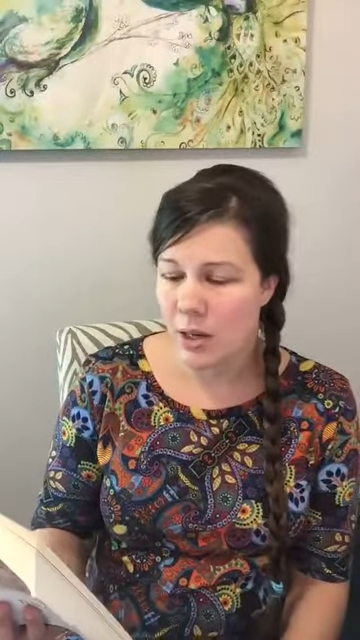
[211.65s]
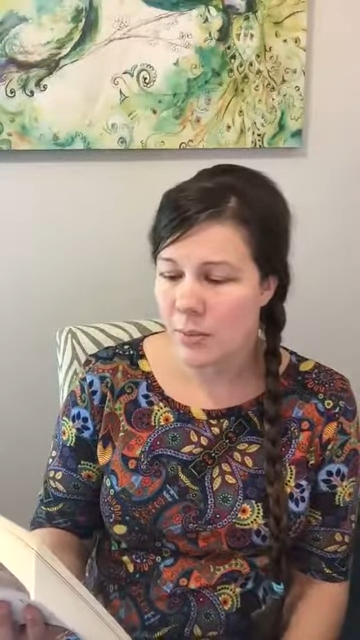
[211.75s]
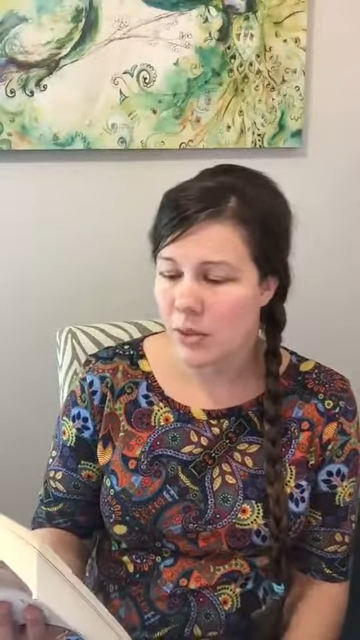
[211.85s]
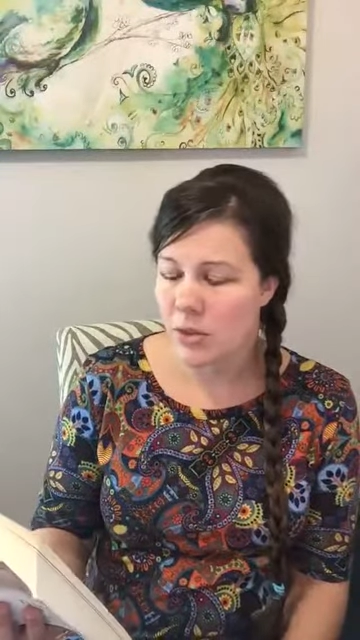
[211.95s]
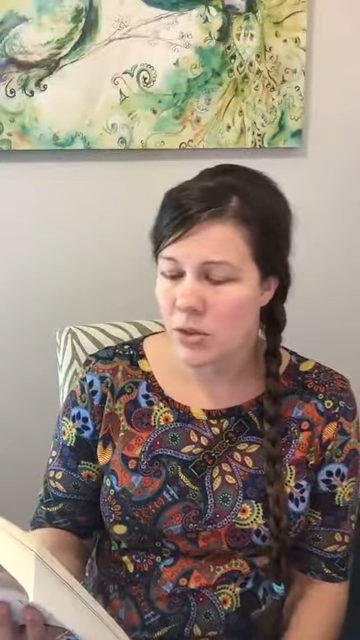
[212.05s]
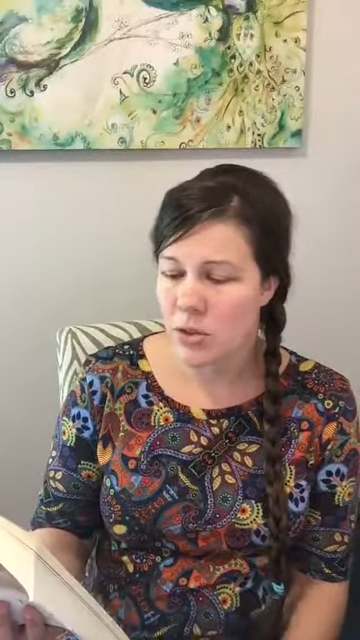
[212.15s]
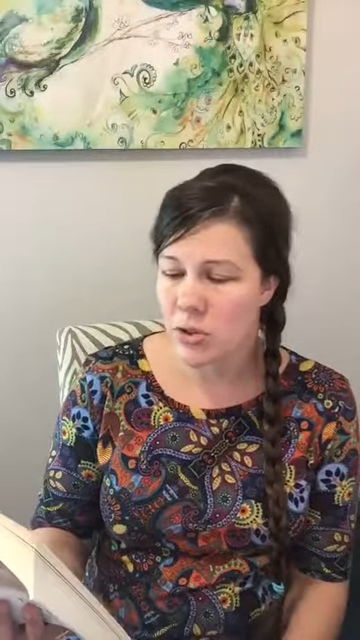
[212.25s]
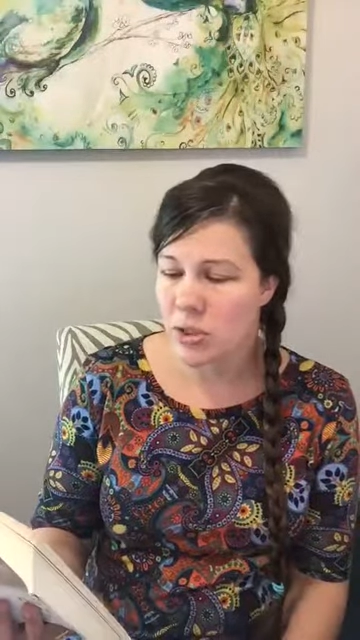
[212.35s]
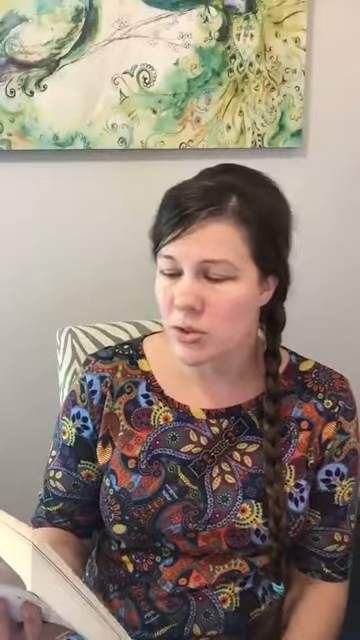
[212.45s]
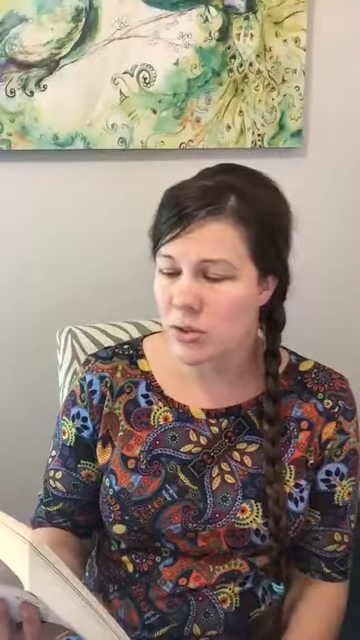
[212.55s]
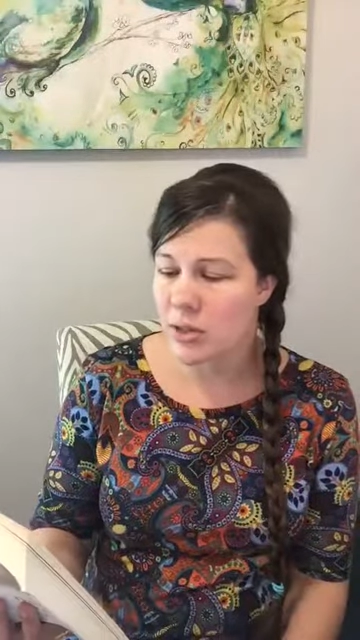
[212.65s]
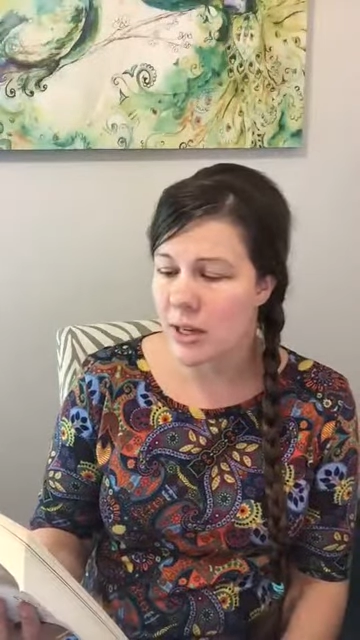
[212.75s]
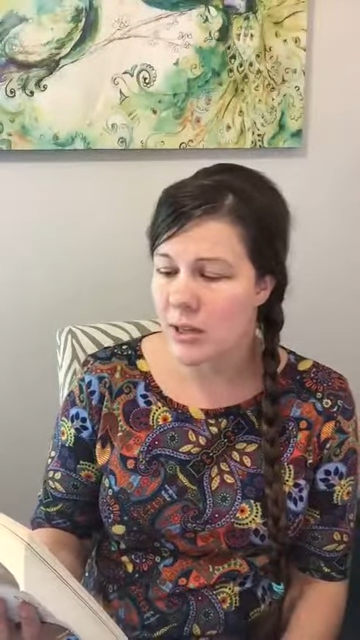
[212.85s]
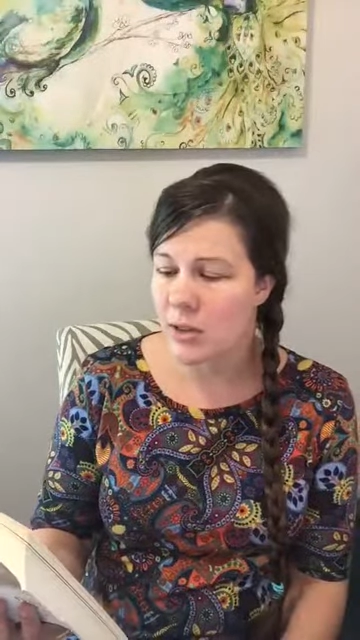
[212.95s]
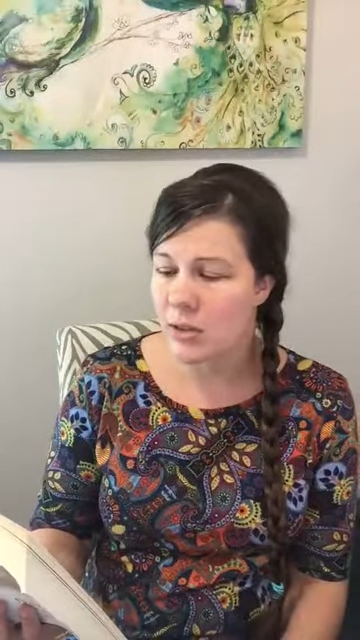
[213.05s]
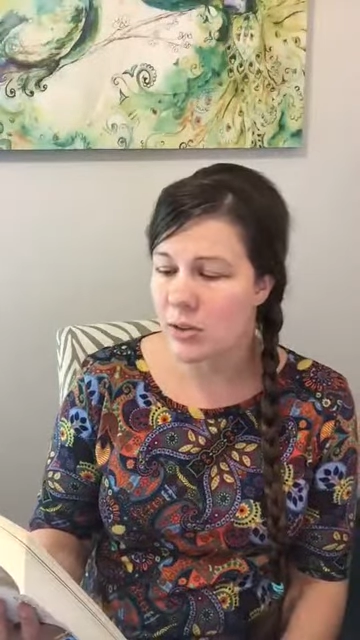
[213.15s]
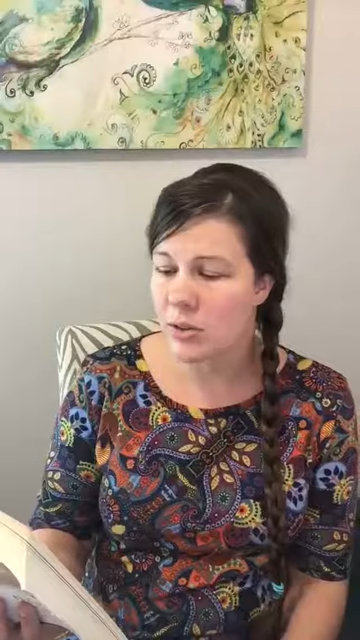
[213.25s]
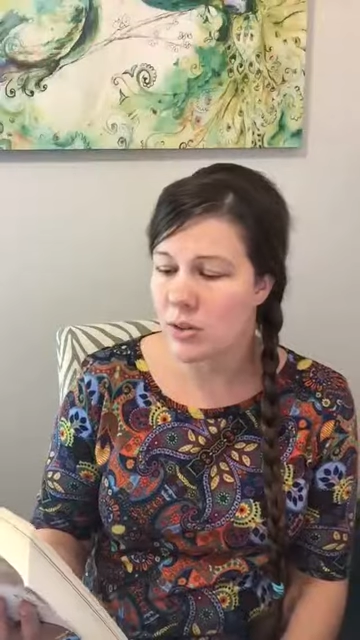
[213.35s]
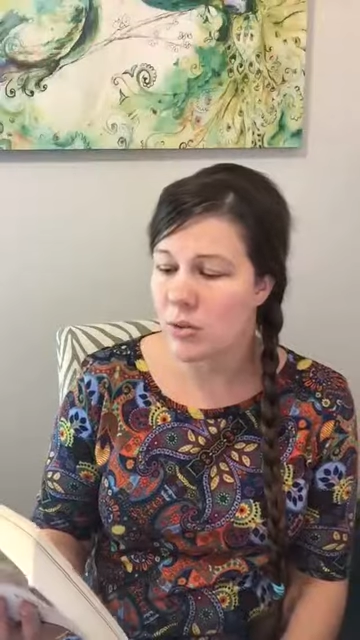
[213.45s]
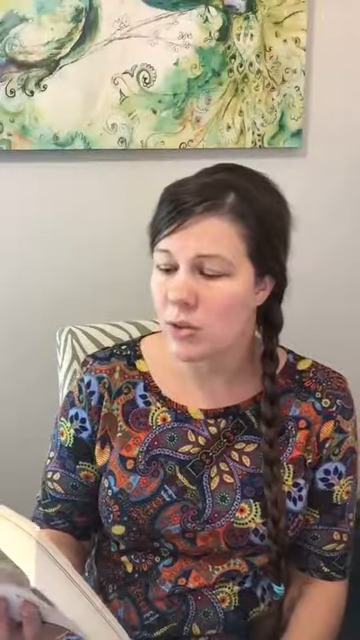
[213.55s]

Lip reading: Helping your children understand that you